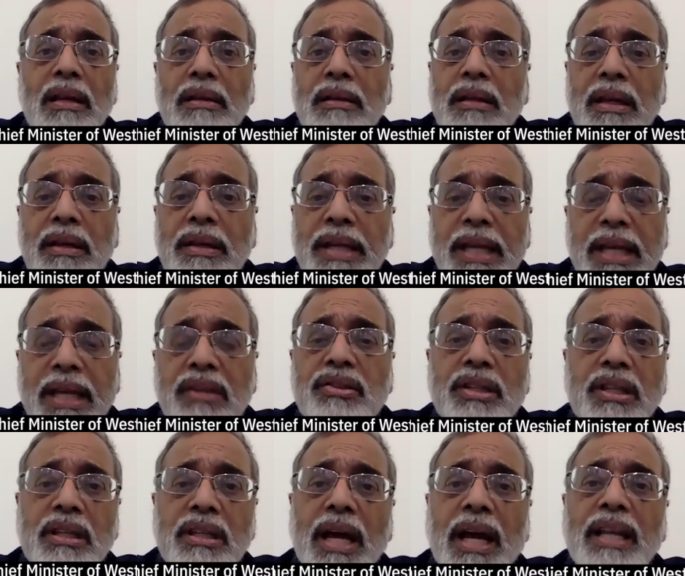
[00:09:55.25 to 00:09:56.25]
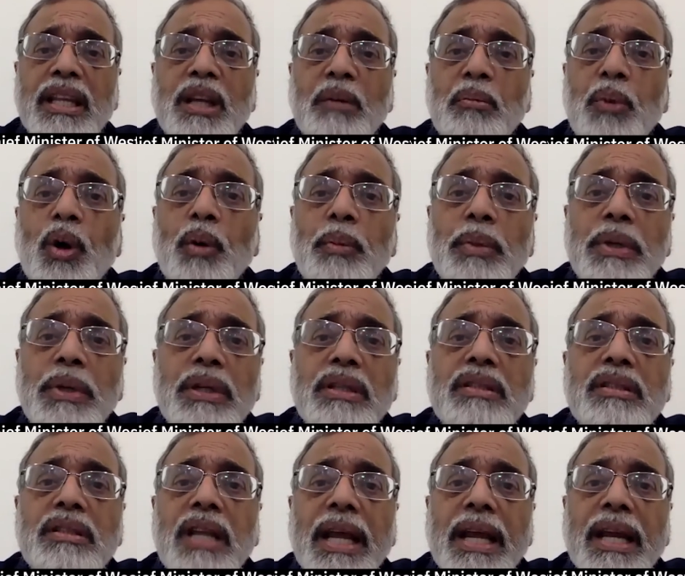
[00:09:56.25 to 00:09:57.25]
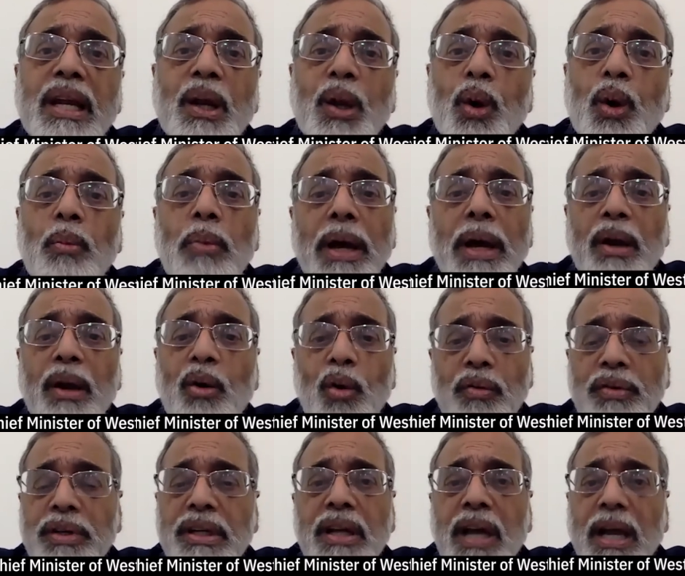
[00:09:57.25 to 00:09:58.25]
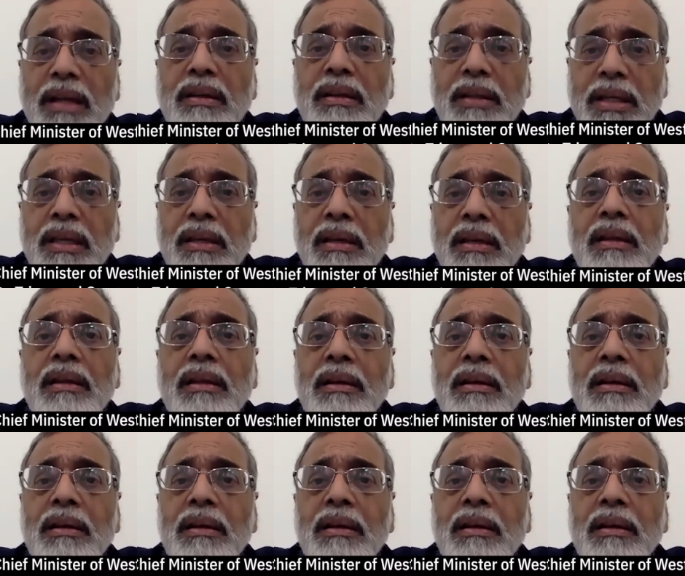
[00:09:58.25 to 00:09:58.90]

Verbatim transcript: the nation at the moment is laid low by COVID nineteen.